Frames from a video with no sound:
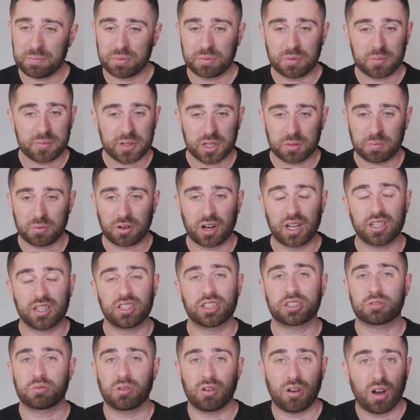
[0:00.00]
Premiere
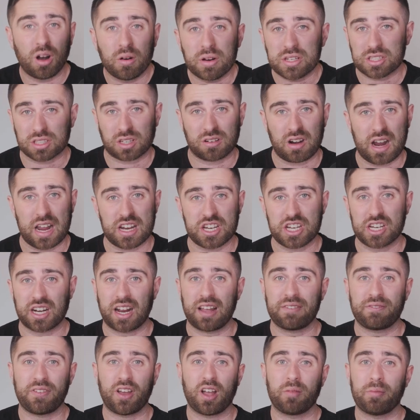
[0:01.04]
projects were always crashing.
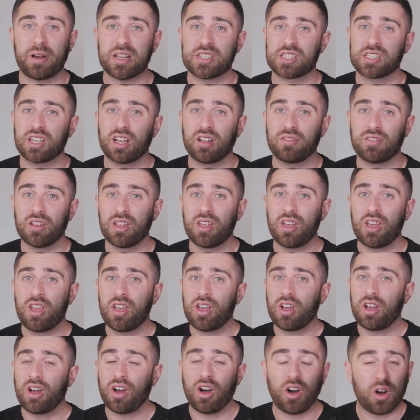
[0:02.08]
I found myself
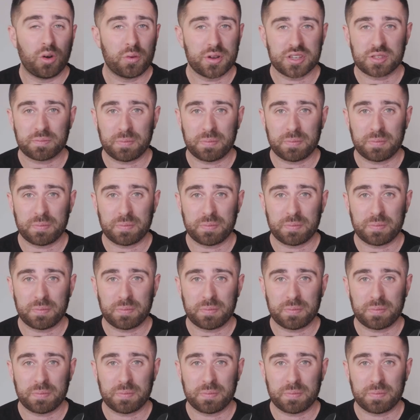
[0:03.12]
always